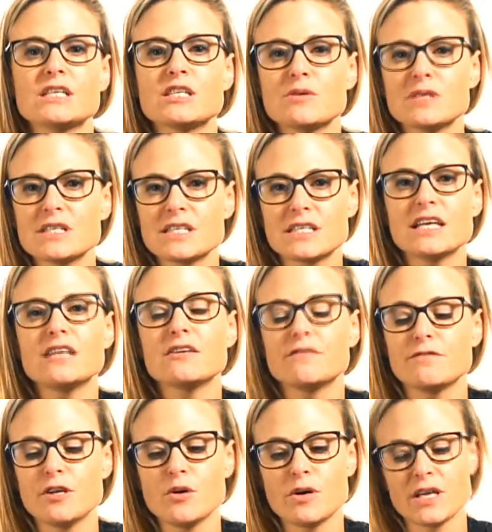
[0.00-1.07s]
So
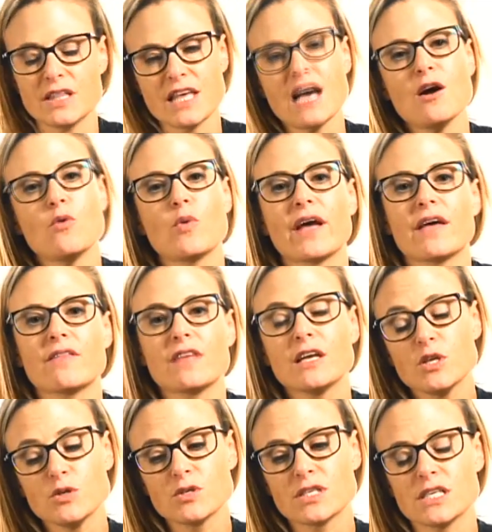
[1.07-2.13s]
instead of going that way,
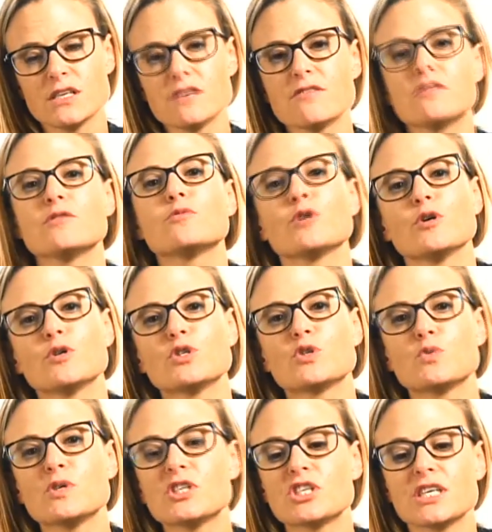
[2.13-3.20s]
they used another
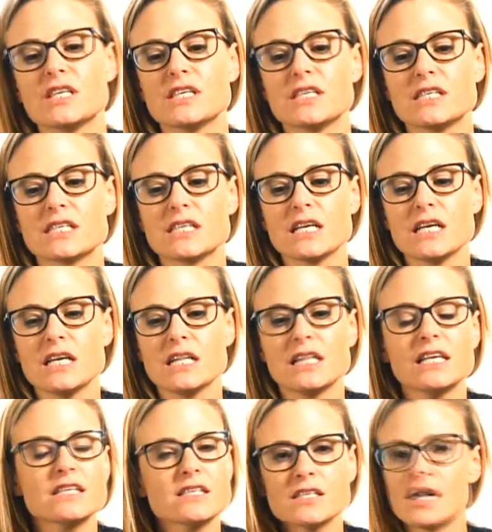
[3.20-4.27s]
approach, which is,
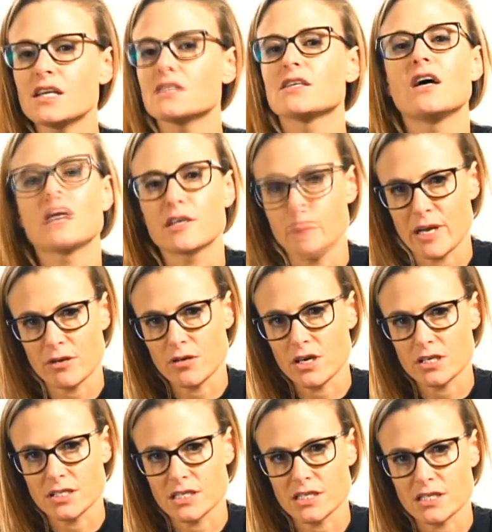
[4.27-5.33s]
let's not talk about
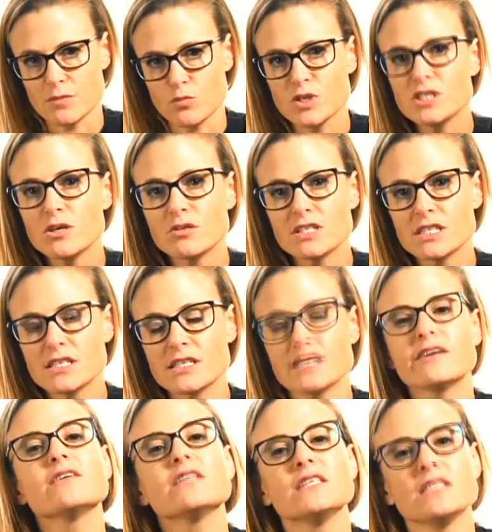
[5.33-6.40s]
autism. We don't
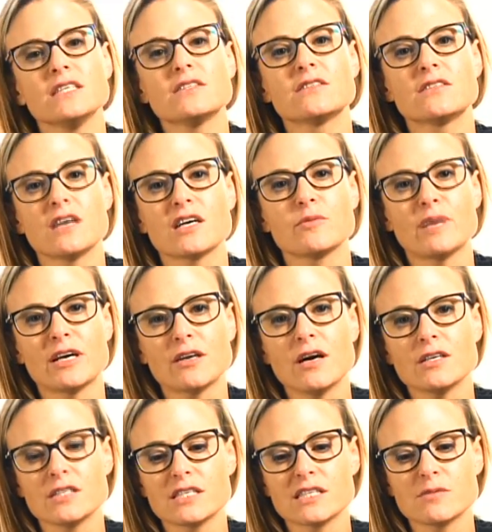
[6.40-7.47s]
necessarily need to talk about
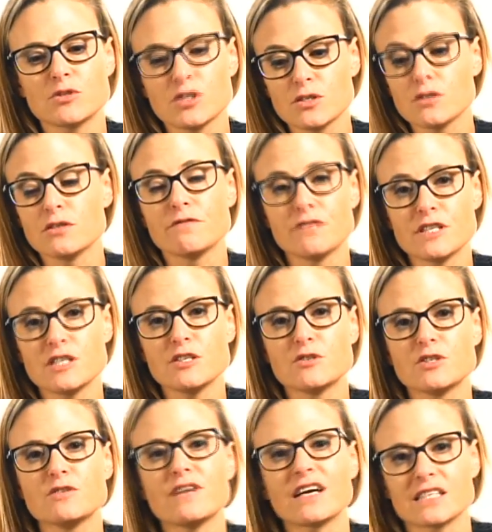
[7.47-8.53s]
autism to convince
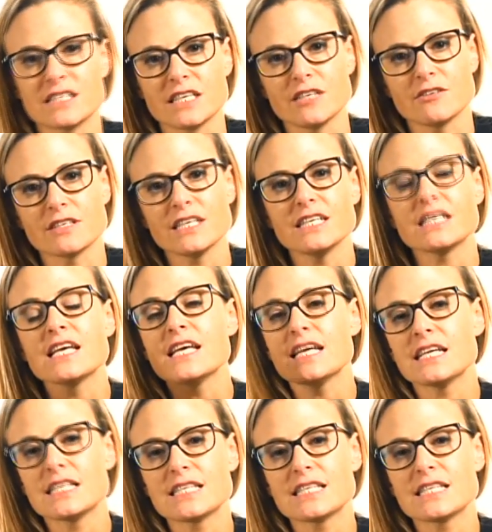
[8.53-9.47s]
you to vaccinate your kid.